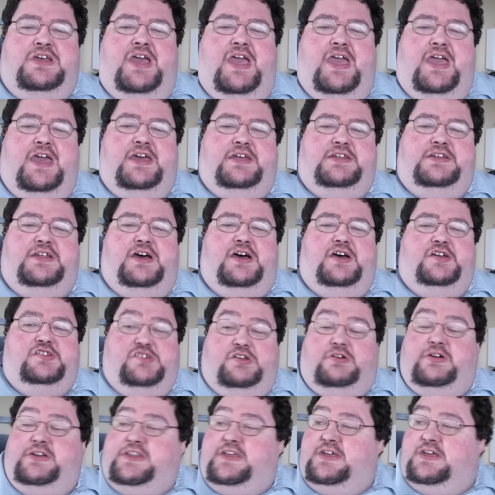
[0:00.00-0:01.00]
And
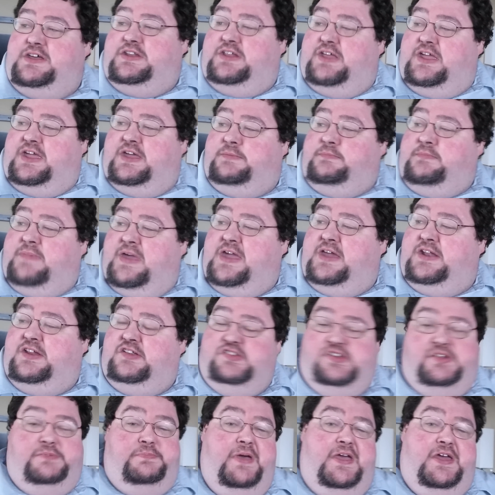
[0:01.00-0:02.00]
so I did. And man,
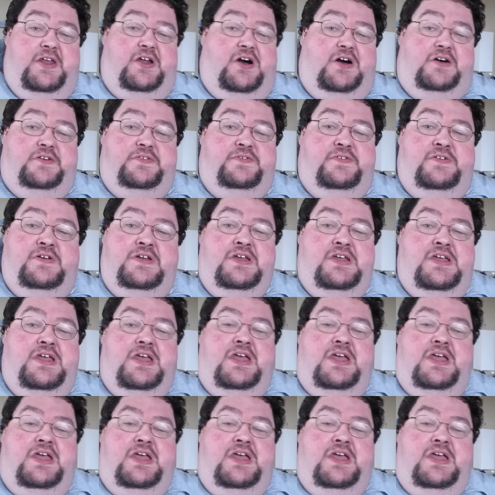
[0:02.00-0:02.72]
has it paid off.